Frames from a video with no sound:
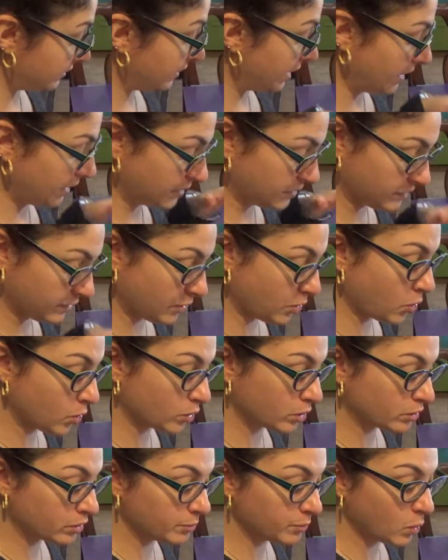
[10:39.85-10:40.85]
tests, and
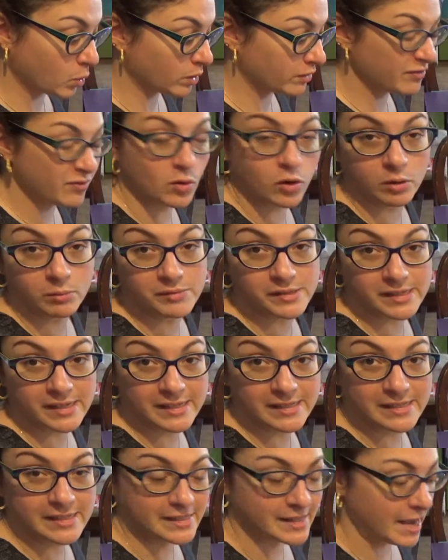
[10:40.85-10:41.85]
quarter report forms
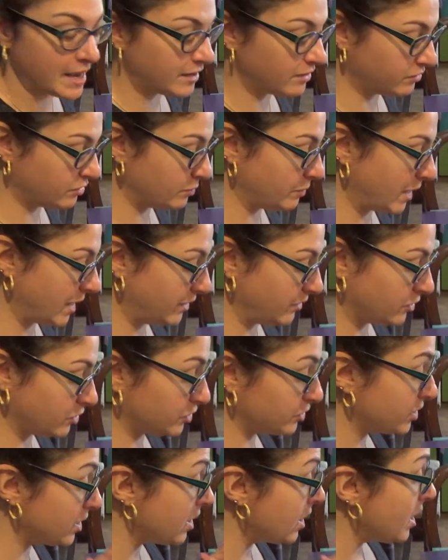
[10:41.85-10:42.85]
inside of the
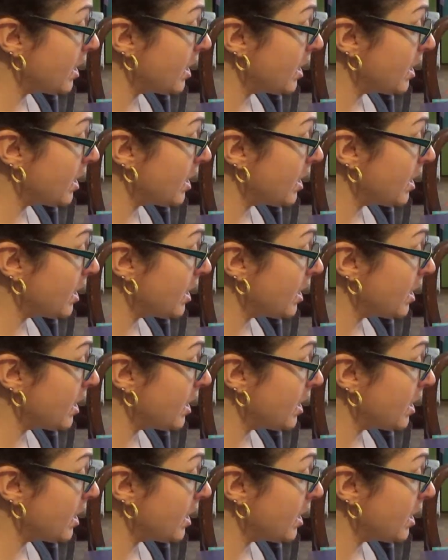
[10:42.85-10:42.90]
binders,